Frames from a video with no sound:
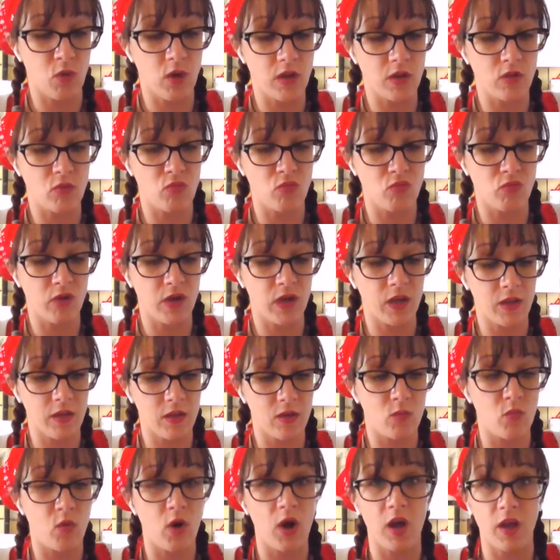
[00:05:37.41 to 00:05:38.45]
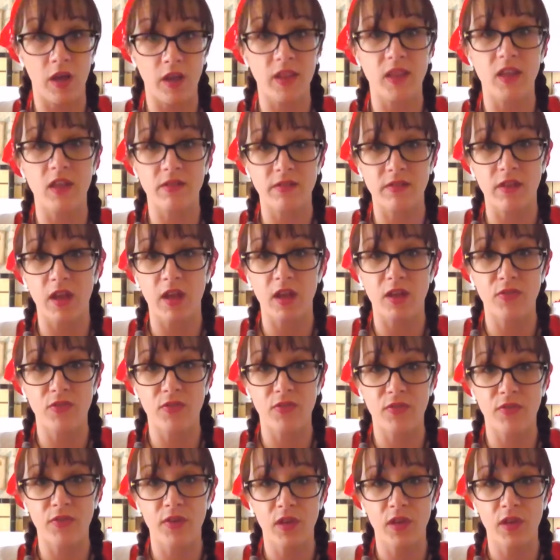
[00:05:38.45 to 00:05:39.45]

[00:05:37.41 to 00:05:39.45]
What you really want in this life.